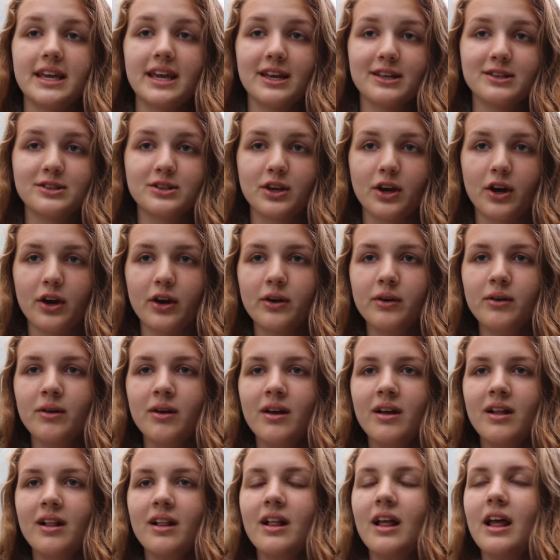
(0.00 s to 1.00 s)
years ago,
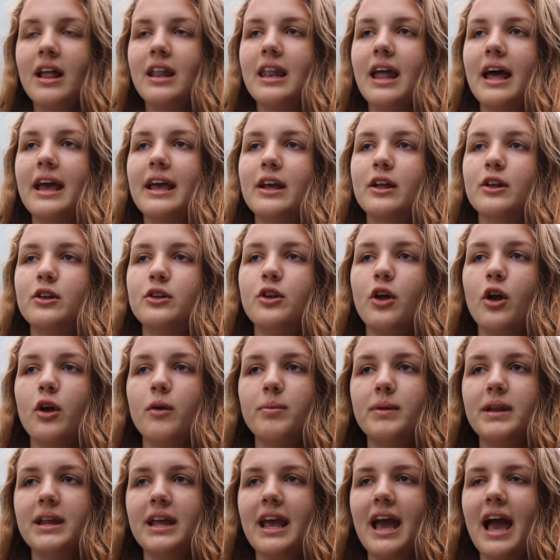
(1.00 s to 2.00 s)
like,
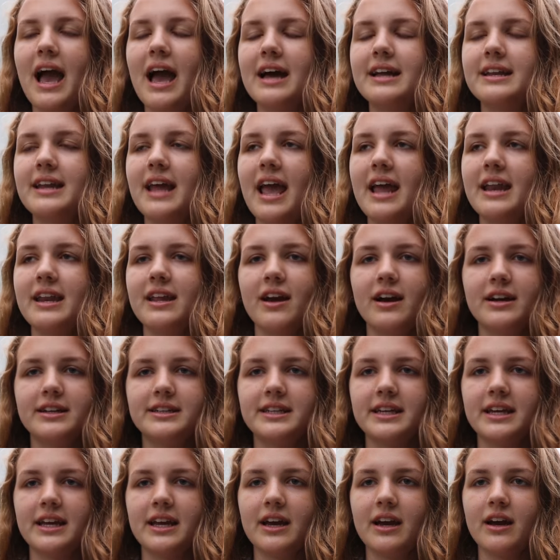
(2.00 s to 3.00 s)
nobody had any
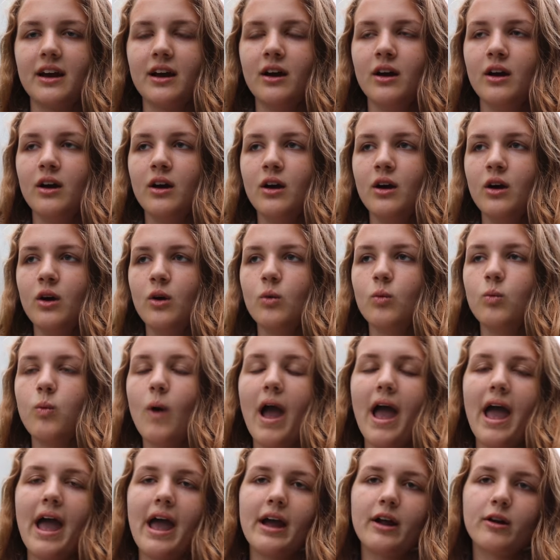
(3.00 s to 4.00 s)
idea
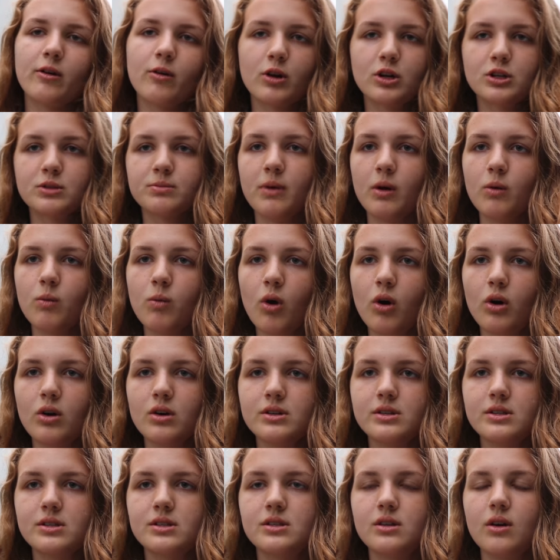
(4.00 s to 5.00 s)
where Hiroshima
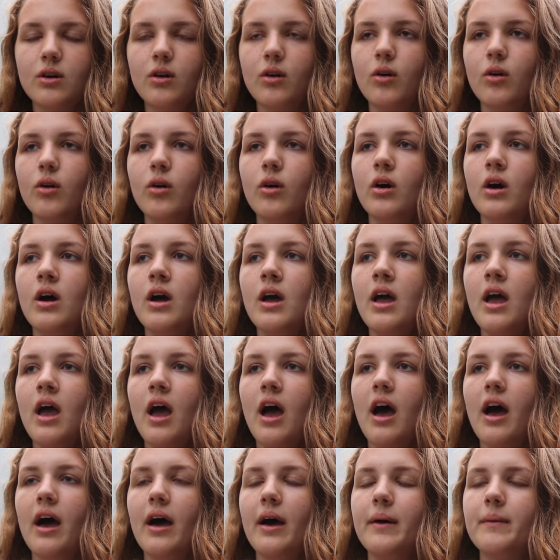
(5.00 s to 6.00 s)
was, or
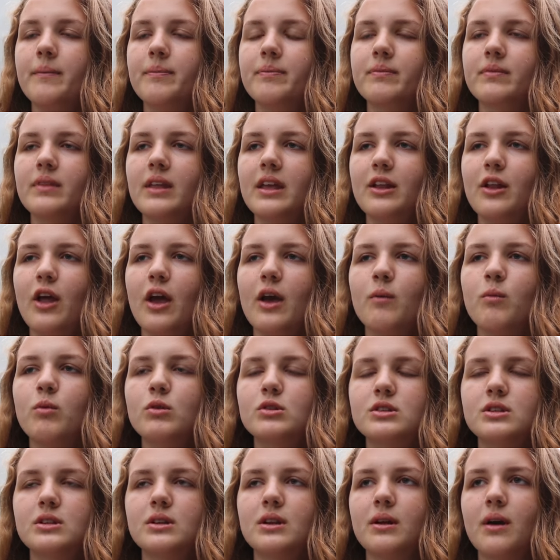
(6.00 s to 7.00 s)
you know, it
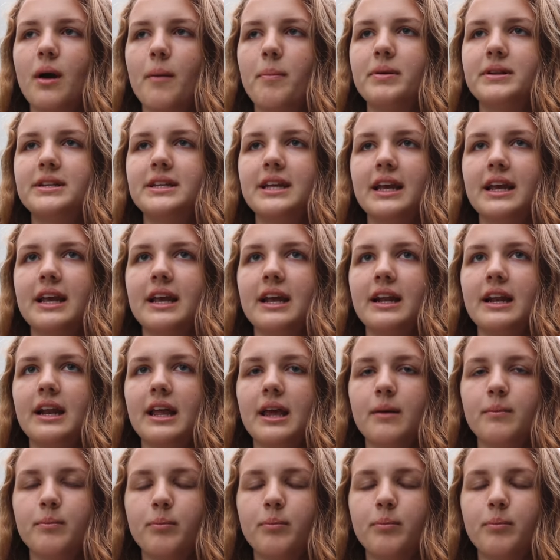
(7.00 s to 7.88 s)
wasn't a particularly